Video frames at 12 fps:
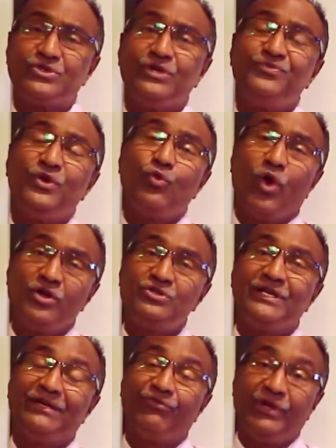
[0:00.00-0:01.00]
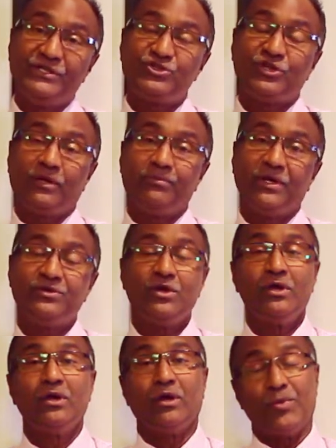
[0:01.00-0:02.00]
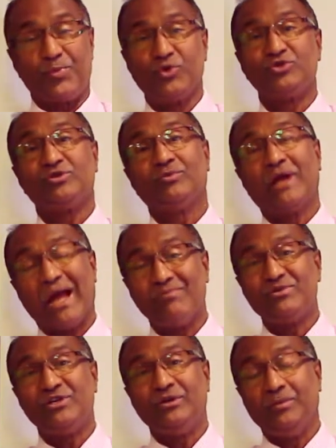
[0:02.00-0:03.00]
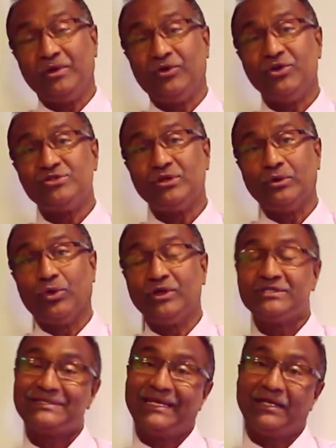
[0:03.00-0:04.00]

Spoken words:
So if you want to get reinstatement, approach some competent immigration lawyers.